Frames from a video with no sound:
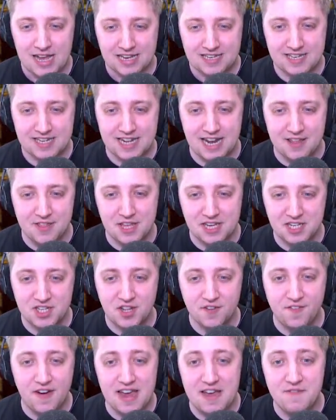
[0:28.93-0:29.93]
See, now this
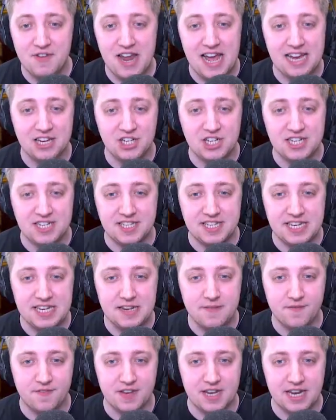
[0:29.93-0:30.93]
stuff I haven't actually
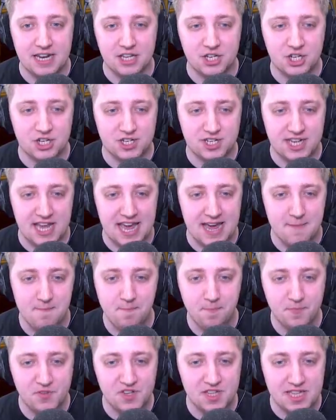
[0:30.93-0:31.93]
seen in vanilla just yet.
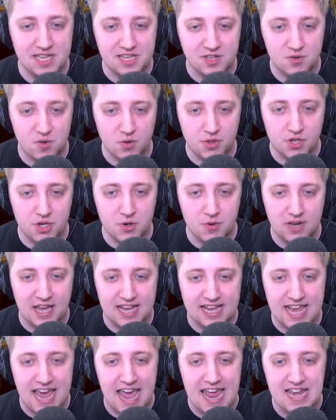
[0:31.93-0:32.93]
So these are all the new,
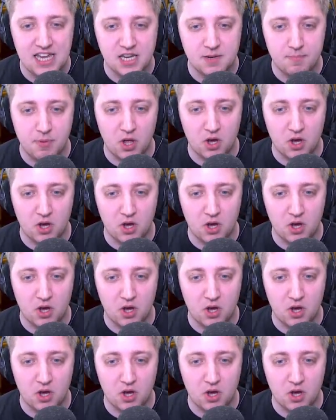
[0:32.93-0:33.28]
like, end